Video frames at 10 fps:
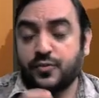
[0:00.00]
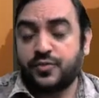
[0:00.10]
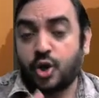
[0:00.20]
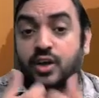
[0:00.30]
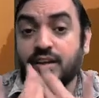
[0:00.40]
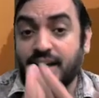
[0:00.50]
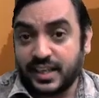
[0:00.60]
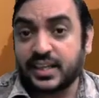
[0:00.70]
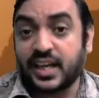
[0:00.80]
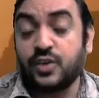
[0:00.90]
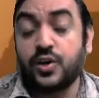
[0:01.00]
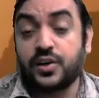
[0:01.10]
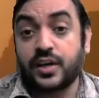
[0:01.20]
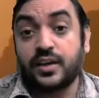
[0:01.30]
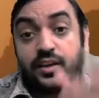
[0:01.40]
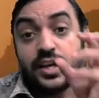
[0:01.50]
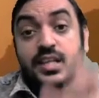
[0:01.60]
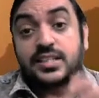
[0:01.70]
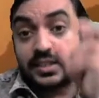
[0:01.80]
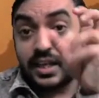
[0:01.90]
if you're not getting converted
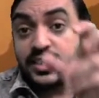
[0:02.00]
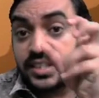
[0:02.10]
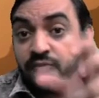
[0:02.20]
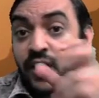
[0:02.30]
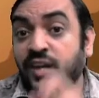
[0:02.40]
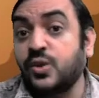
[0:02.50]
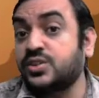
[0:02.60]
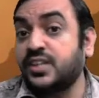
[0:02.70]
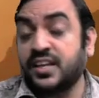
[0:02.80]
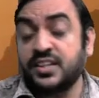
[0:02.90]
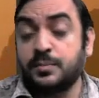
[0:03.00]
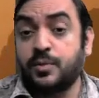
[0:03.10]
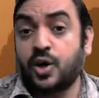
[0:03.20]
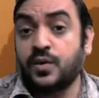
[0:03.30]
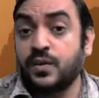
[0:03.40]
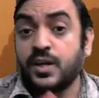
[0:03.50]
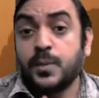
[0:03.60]
still some value is there in the bond